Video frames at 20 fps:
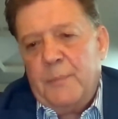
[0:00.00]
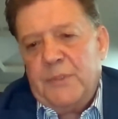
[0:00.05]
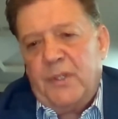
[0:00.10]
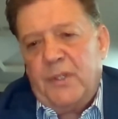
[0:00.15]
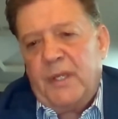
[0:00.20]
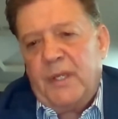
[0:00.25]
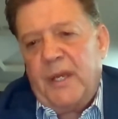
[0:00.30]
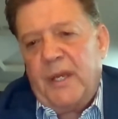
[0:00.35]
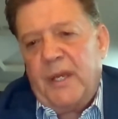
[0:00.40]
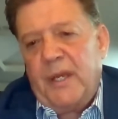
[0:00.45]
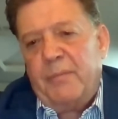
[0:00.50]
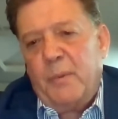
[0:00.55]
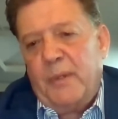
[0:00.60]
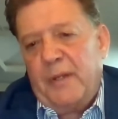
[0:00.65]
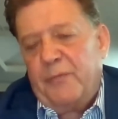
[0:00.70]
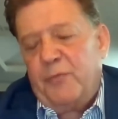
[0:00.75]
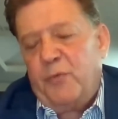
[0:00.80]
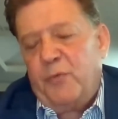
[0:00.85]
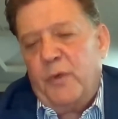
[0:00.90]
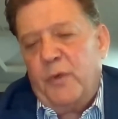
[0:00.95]
So the
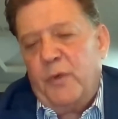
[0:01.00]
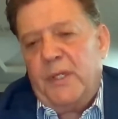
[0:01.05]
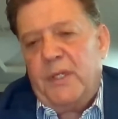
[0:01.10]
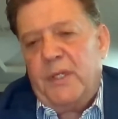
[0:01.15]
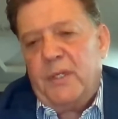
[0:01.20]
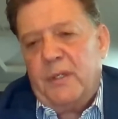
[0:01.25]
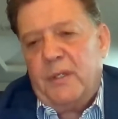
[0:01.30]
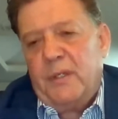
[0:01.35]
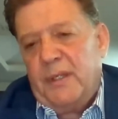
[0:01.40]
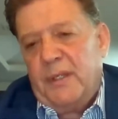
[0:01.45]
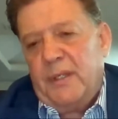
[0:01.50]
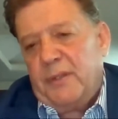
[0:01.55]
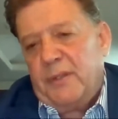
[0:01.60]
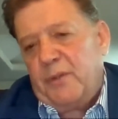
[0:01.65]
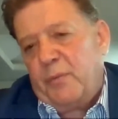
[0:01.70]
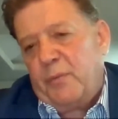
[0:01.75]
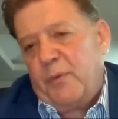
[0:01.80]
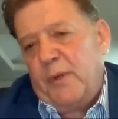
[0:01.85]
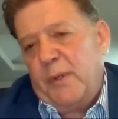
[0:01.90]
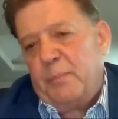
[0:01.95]
government, if we could get
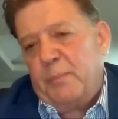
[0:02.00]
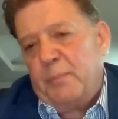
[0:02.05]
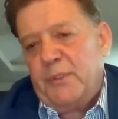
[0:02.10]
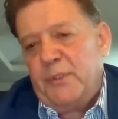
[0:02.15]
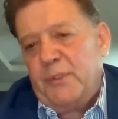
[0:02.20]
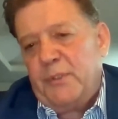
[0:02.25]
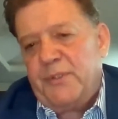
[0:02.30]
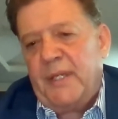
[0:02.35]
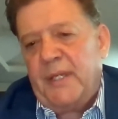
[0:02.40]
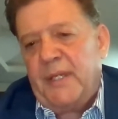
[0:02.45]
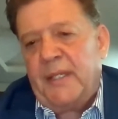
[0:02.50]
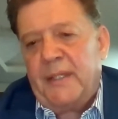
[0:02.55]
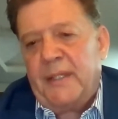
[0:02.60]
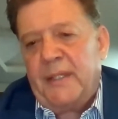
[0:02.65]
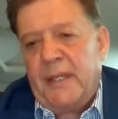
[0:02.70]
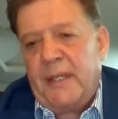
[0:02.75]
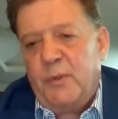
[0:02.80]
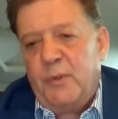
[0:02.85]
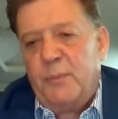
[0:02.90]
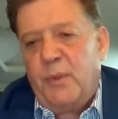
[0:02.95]
3%, that would
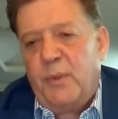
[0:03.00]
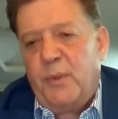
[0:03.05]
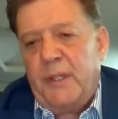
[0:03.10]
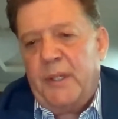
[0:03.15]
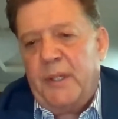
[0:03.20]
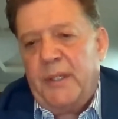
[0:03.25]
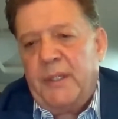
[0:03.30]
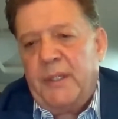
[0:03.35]
bring the